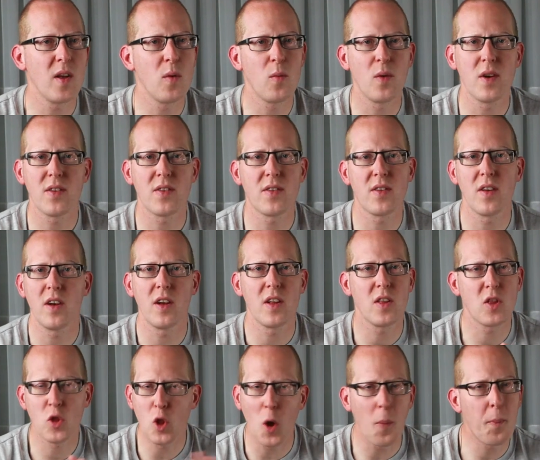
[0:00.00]
was
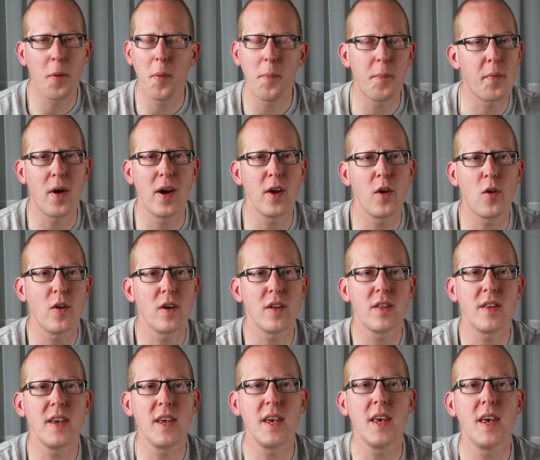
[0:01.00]
top
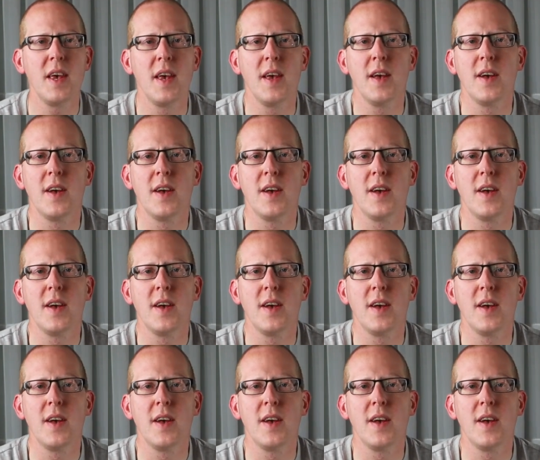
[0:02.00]
priority.